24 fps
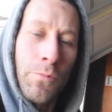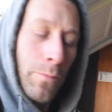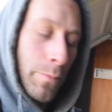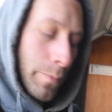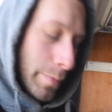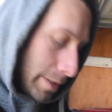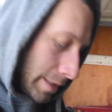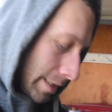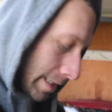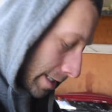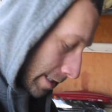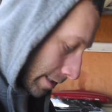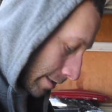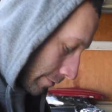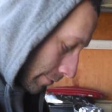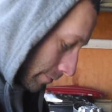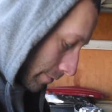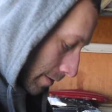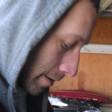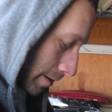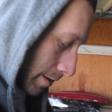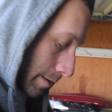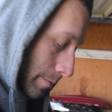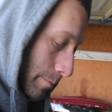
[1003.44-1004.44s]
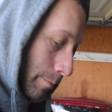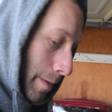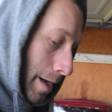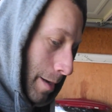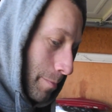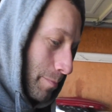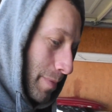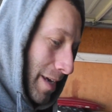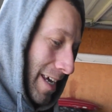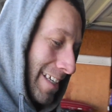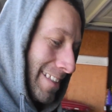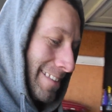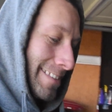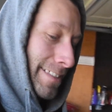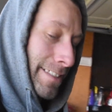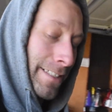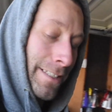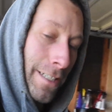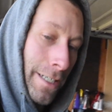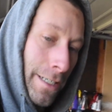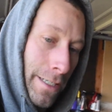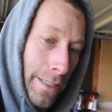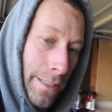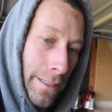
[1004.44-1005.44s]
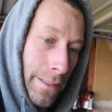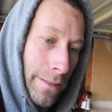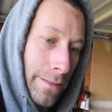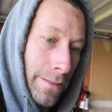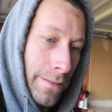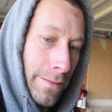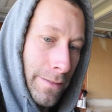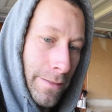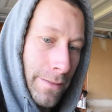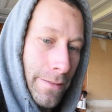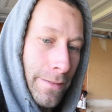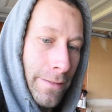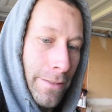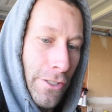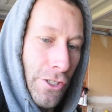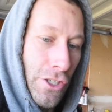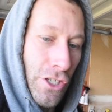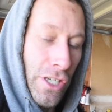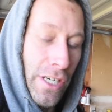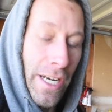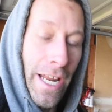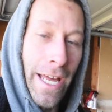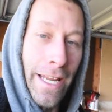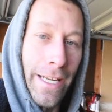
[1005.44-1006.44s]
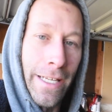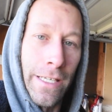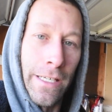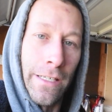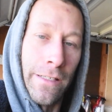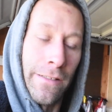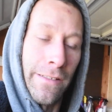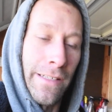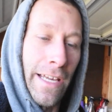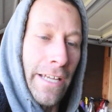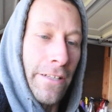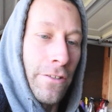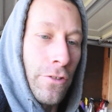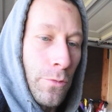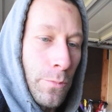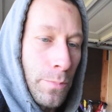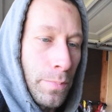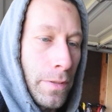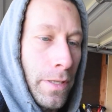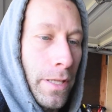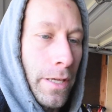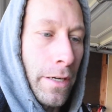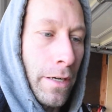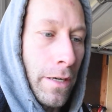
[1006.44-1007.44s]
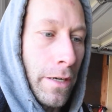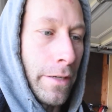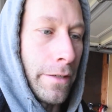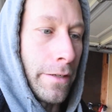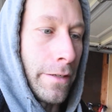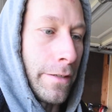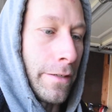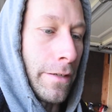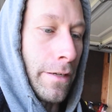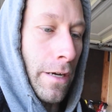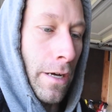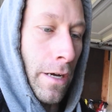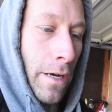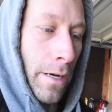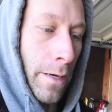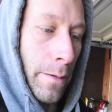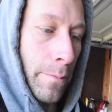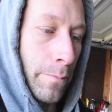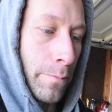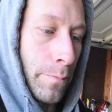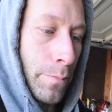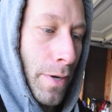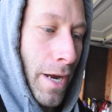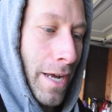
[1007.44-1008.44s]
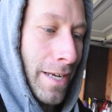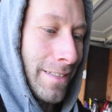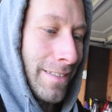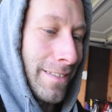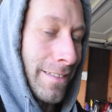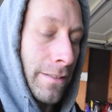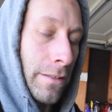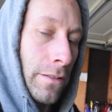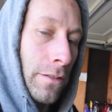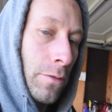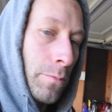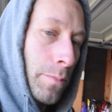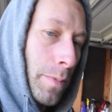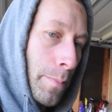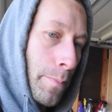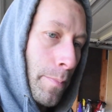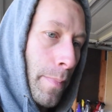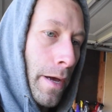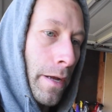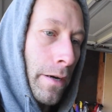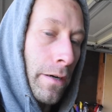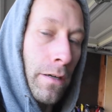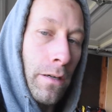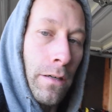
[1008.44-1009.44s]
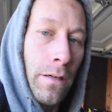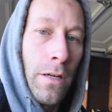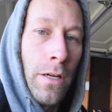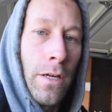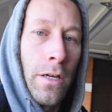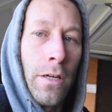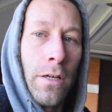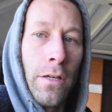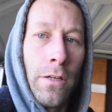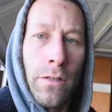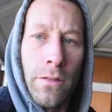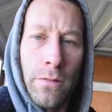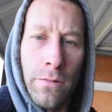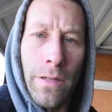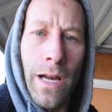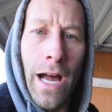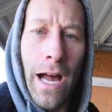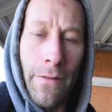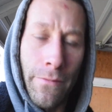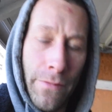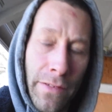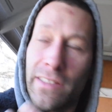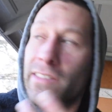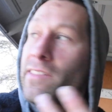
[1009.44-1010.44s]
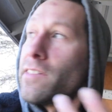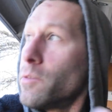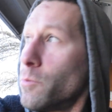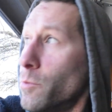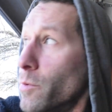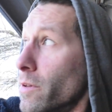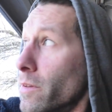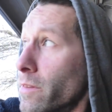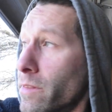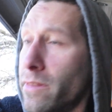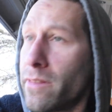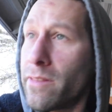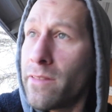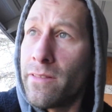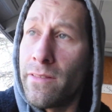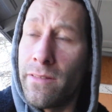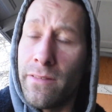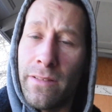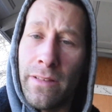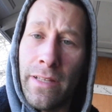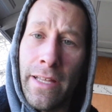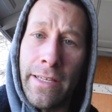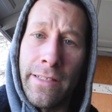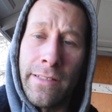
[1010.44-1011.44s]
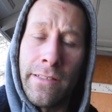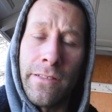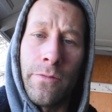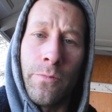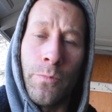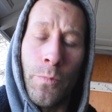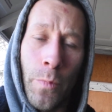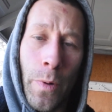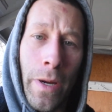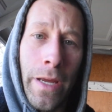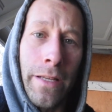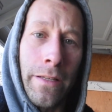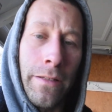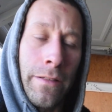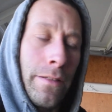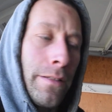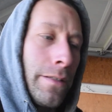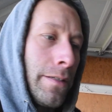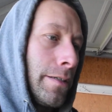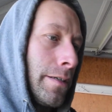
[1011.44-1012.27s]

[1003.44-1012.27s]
won't be the end of my painting shenanigans. I do plan on practicing a little bit better, obviously with less wind,